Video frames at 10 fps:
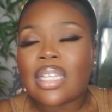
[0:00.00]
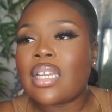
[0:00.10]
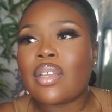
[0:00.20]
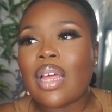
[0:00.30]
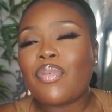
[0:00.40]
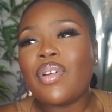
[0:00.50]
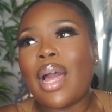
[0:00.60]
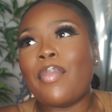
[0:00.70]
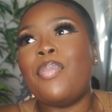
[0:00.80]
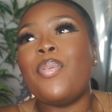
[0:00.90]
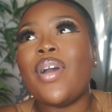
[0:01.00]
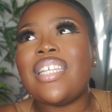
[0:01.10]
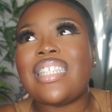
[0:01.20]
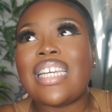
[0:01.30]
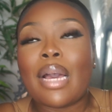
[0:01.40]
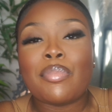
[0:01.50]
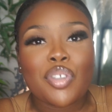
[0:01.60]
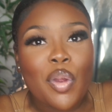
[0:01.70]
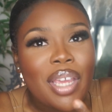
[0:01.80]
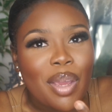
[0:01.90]
and I feel like boys think I'm
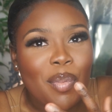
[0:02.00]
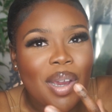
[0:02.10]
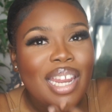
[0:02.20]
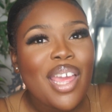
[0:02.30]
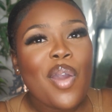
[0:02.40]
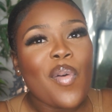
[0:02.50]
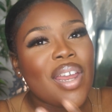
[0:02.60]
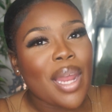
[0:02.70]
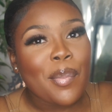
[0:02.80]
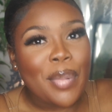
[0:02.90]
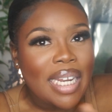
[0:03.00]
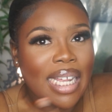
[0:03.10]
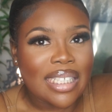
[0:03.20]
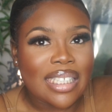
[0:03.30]
joking when I'm being like this.